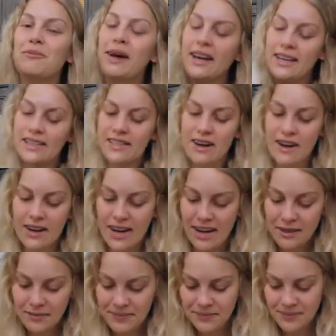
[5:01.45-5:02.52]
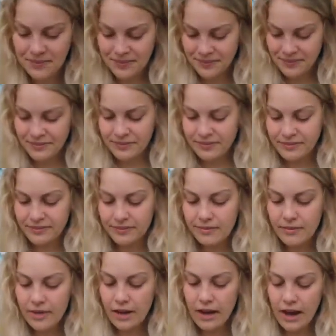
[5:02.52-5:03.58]
my stocking,
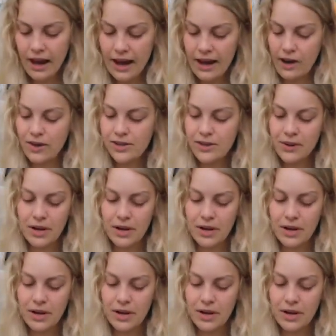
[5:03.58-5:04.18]
I also